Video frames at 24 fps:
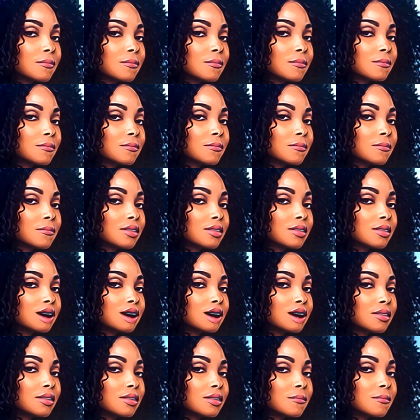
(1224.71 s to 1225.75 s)
kind
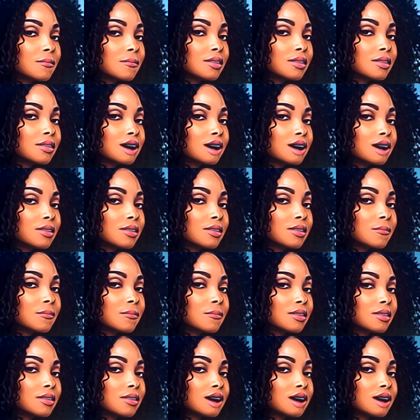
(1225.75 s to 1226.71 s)
words that you strung together,